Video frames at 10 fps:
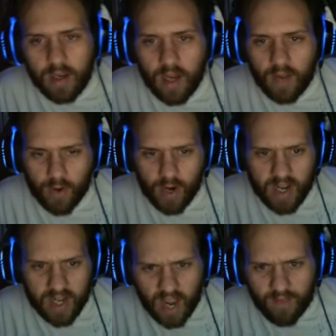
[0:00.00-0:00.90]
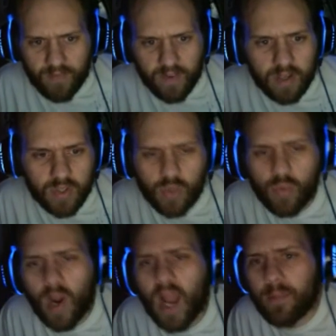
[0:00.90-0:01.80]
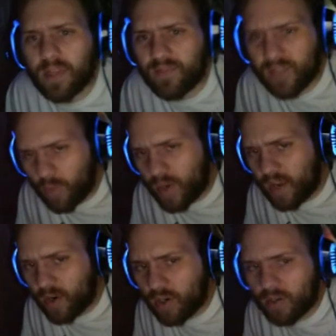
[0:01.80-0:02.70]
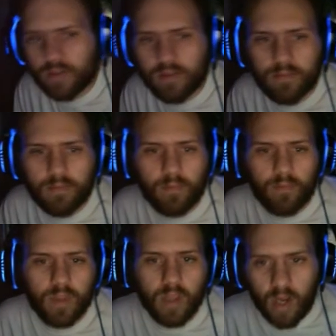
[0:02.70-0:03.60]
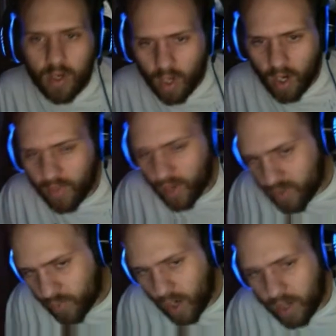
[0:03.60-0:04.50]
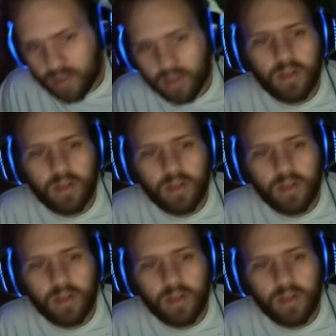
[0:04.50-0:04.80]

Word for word: I've heard enough. Too, I believe Loewenator. Yeah, that's right.